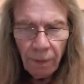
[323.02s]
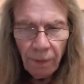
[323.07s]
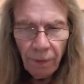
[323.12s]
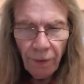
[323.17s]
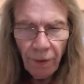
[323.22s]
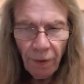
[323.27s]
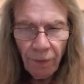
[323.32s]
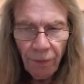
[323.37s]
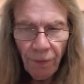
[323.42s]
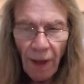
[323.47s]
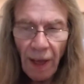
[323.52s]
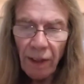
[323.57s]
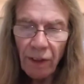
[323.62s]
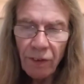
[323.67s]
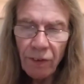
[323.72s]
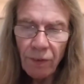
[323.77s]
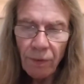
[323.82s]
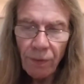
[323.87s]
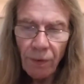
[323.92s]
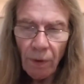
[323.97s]
The
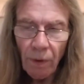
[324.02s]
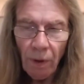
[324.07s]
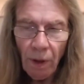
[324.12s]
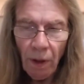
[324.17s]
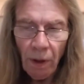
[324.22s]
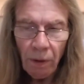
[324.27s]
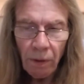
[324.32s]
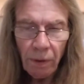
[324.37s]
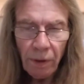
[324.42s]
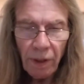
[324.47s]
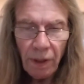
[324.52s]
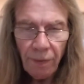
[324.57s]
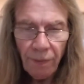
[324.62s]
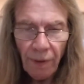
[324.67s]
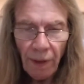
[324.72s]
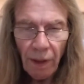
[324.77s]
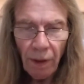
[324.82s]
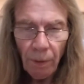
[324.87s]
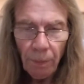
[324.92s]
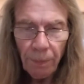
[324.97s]
effects of your own
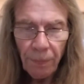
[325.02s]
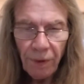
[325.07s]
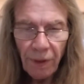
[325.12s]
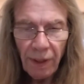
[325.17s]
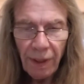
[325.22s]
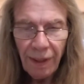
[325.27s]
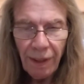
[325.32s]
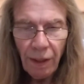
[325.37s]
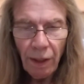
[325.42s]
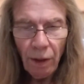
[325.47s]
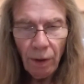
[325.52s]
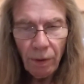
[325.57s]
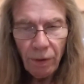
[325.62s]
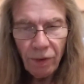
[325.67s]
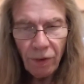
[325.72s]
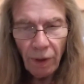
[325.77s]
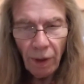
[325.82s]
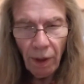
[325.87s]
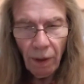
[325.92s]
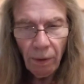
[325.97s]
developed ego
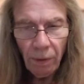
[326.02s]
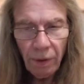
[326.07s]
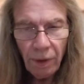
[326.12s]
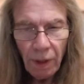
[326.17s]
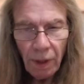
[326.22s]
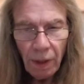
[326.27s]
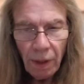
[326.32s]
child